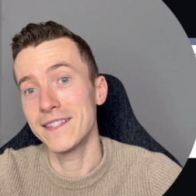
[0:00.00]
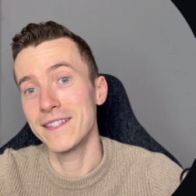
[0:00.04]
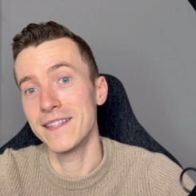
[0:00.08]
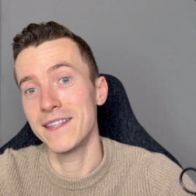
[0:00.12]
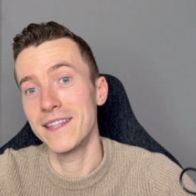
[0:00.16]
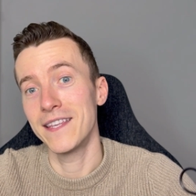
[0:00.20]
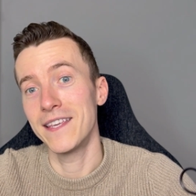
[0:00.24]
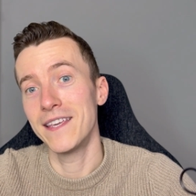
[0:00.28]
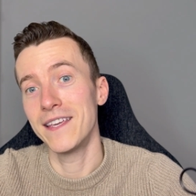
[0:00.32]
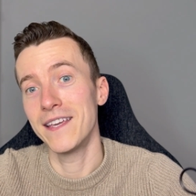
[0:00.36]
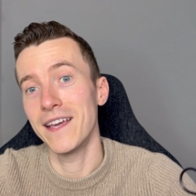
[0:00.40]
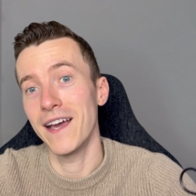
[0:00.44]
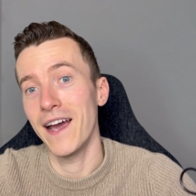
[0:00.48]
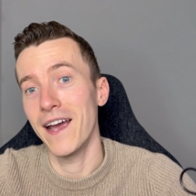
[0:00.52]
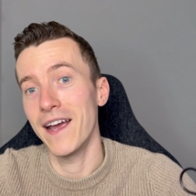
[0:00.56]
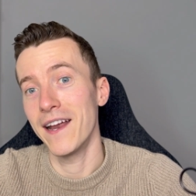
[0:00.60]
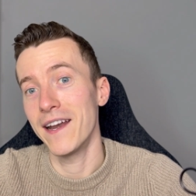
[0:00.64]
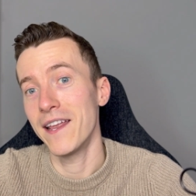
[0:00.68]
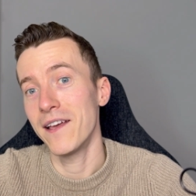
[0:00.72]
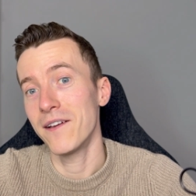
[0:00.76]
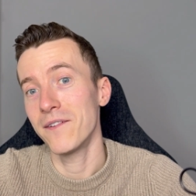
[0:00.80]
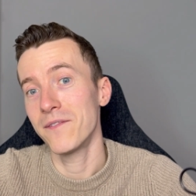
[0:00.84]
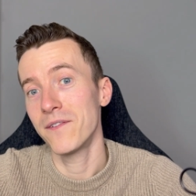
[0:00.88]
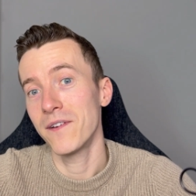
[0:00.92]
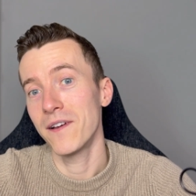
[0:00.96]
the
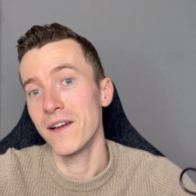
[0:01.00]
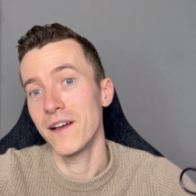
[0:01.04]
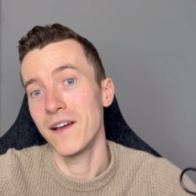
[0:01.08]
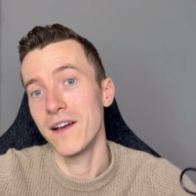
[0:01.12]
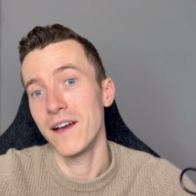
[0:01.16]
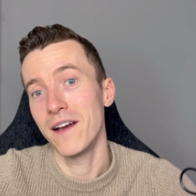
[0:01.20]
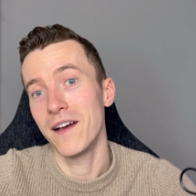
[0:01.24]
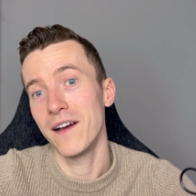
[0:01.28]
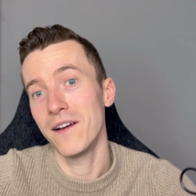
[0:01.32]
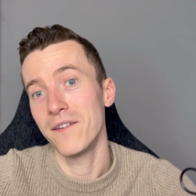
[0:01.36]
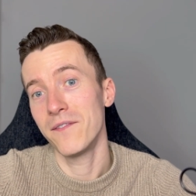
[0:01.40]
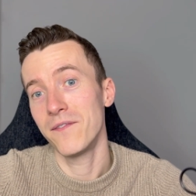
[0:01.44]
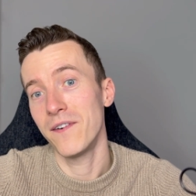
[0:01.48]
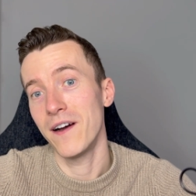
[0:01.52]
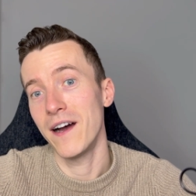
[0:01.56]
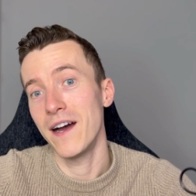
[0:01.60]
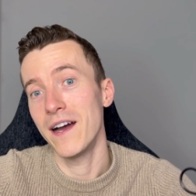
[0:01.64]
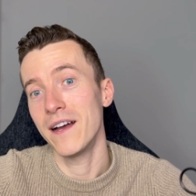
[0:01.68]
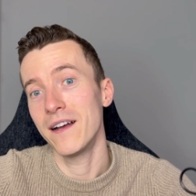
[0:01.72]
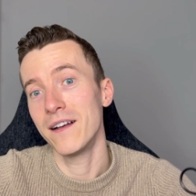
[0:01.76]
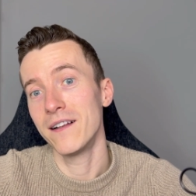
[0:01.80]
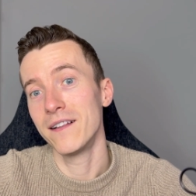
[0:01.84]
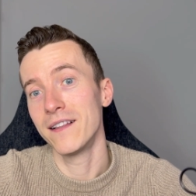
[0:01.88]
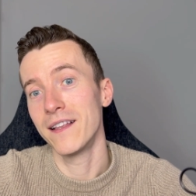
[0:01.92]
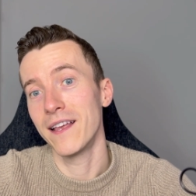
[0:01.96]
INF
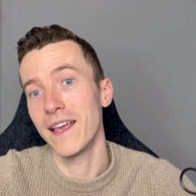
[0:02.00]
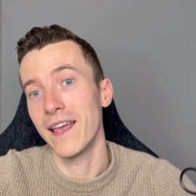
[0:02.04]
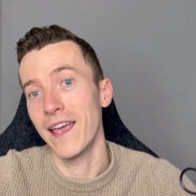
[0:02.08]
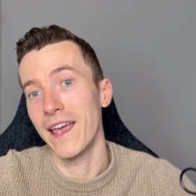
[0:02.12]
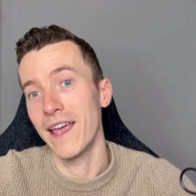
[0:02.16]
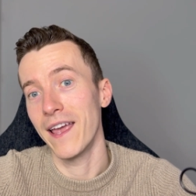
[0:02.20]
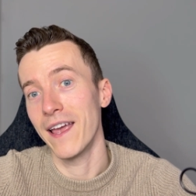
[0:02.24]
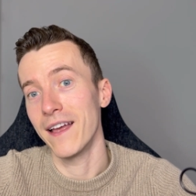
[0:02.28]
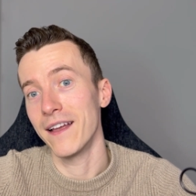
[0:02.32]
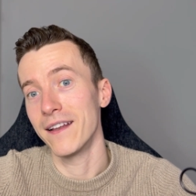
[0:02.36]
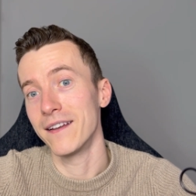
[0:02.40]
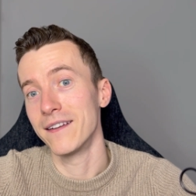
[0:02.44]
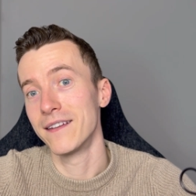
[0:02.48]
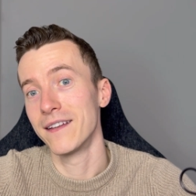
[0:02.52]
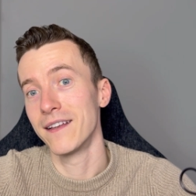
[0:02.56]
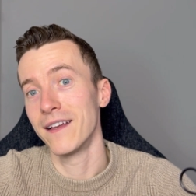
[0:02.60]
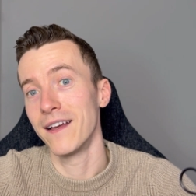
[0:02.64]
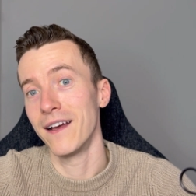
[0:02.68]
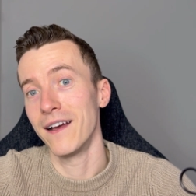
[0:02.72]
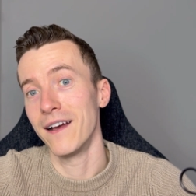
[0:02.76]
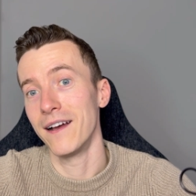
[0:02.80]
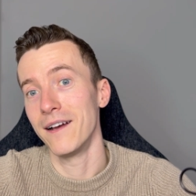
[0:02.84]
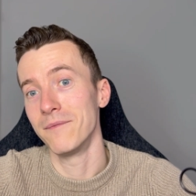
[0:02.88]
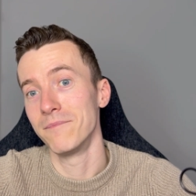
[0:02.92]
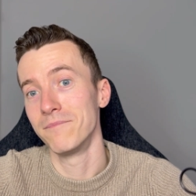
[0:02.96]
file and
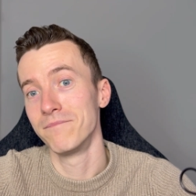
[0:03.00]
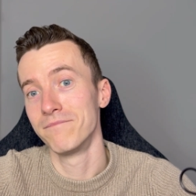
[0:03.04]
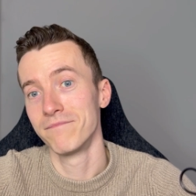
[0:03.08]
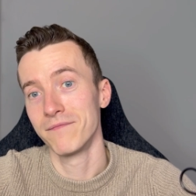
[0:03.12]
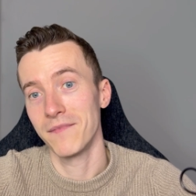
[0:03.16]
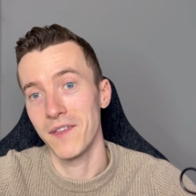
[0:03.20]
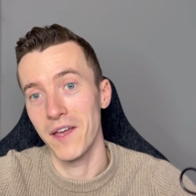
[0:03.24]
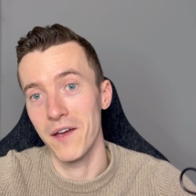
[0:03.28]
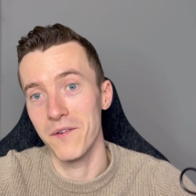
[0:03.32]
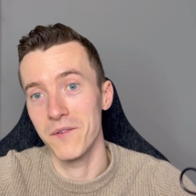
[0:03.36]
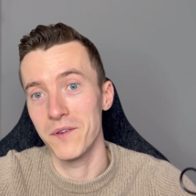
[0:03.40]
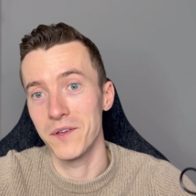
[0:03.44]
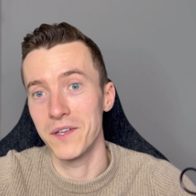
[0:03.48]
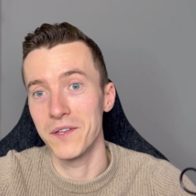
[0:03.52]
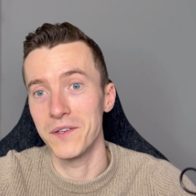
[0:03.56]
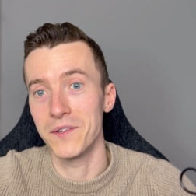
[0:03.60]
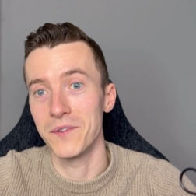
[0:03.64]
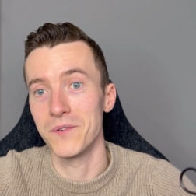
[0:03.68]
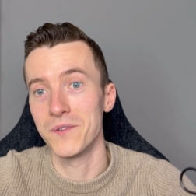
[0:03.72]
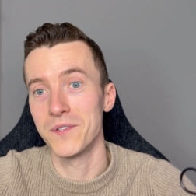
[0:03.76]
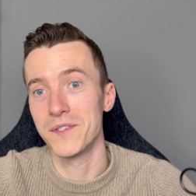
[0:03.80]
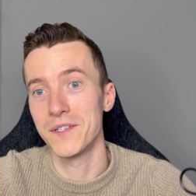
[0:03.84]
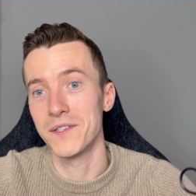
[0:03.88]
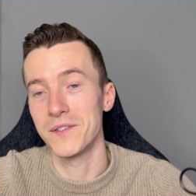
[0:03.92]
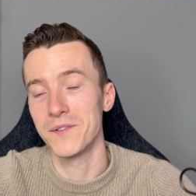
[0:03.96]
how you can
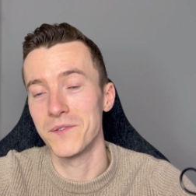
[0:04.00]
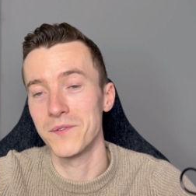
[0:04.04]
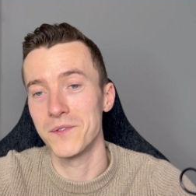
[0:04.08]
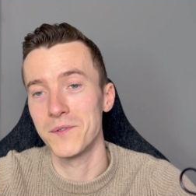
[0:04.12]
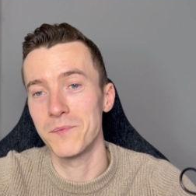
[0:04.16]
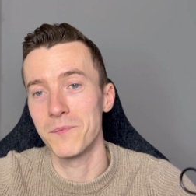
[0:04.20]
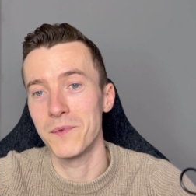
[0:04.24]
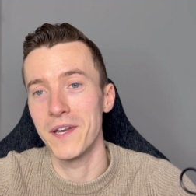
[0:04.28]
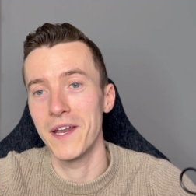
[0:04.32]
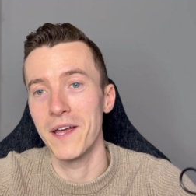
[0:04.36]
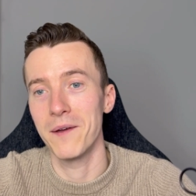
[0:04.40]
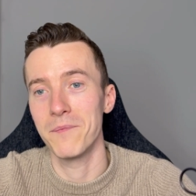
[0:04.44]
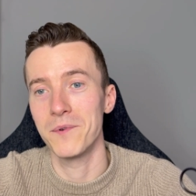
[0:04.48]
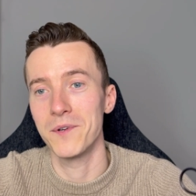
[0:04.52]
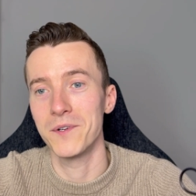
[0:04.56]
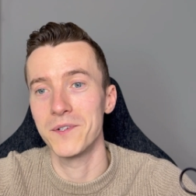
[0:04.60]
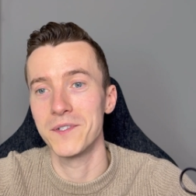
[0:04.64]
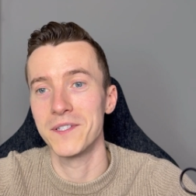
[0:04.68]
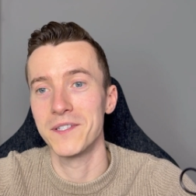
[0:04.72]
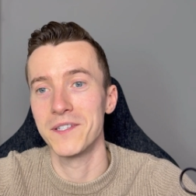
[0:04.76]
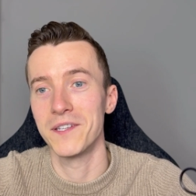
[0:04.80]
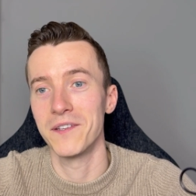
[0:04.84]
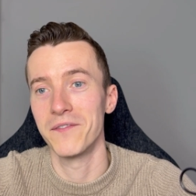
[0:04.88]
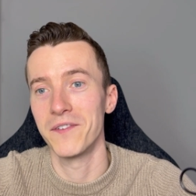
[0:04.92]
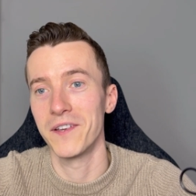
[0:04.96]
use it to speed up your
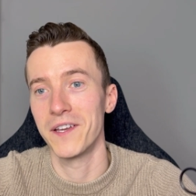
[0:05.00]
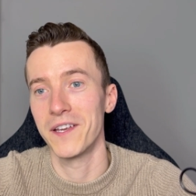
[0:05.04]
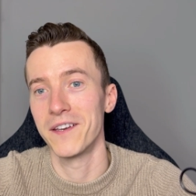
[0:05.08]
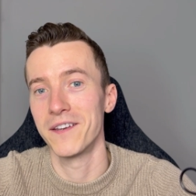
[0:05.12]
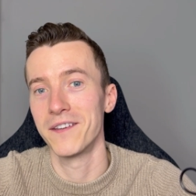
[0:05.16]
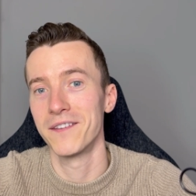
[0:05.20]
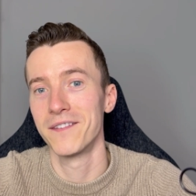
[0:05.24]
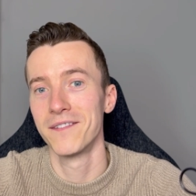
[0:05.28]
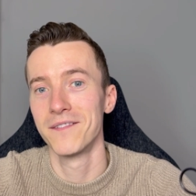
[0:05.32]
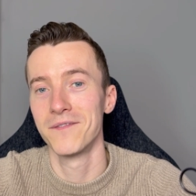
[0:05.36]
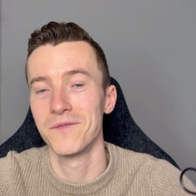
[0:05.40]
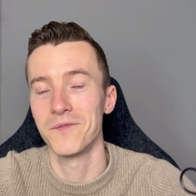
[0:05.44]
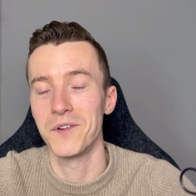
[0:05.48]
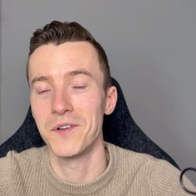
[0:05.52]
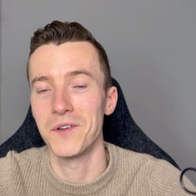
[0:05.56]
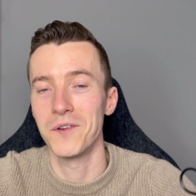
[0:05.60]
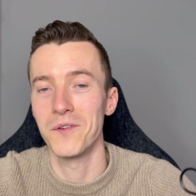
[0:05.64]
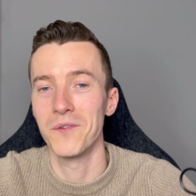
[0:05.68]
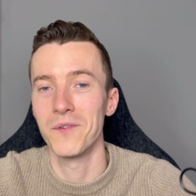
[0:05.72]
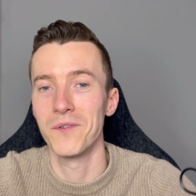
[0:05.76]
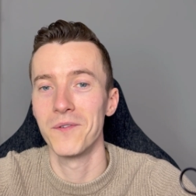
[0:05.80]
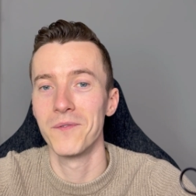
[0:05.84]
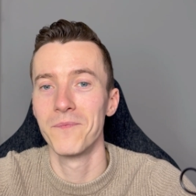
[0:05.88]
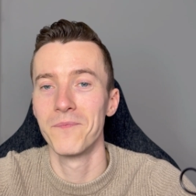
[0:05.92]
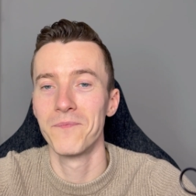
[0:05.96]
certificate
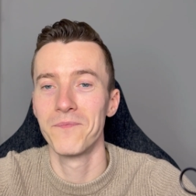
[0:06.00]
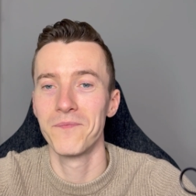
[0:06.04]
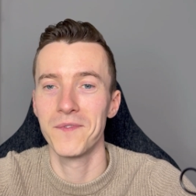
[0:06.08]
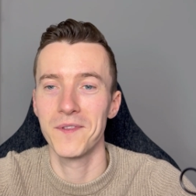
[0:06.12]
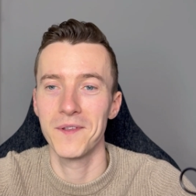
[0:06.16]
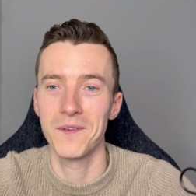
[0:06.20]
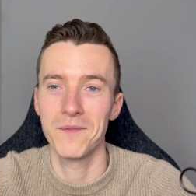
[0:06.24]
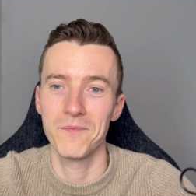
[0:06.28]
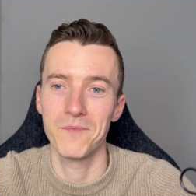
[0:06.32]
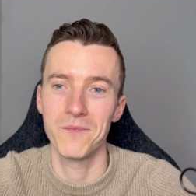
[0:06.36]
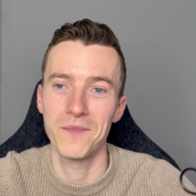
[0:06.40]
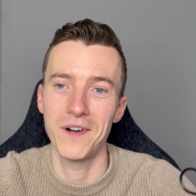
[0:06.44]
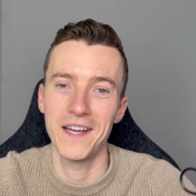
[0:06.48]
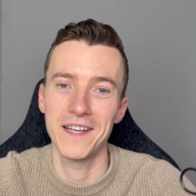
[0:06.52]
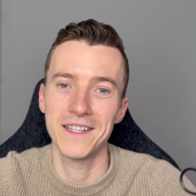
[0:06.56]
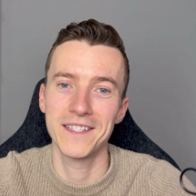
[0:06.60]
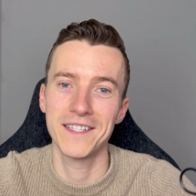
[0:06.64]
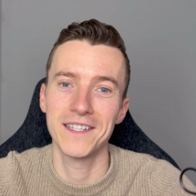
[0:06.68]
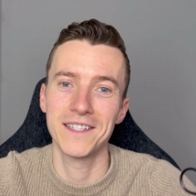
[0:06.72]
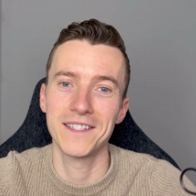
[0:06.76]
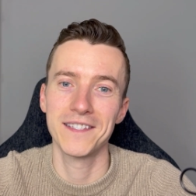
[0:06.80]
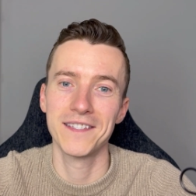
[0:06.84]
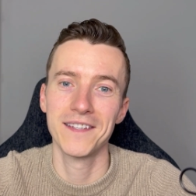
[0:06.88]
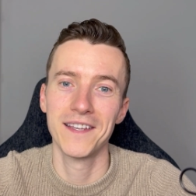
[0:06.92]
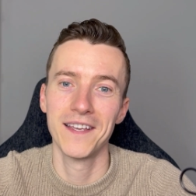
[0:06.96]
renewal
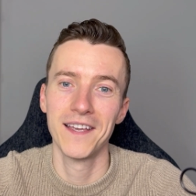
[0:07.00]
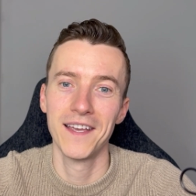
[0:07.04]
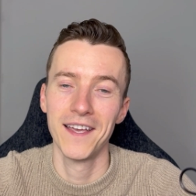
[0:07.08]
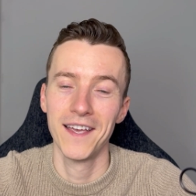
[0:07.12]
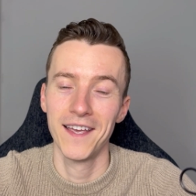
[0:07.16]
process.